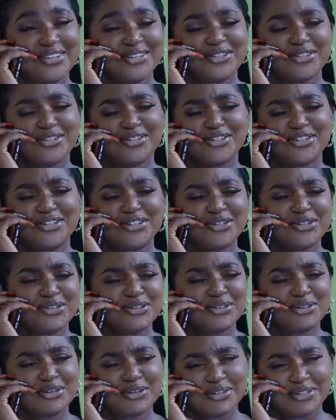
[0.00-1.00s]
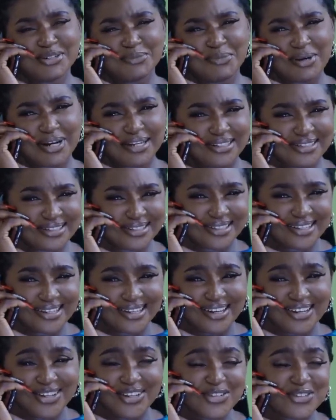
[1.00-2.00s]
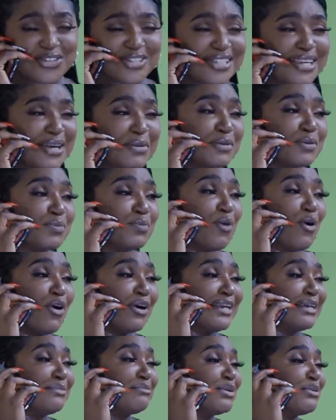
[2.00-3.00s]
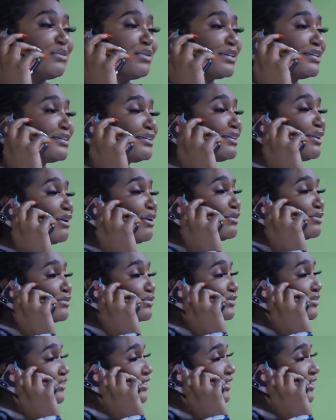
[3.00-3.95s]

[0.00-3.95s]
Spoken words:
You're such a good husband. You just keep spoiling me with love.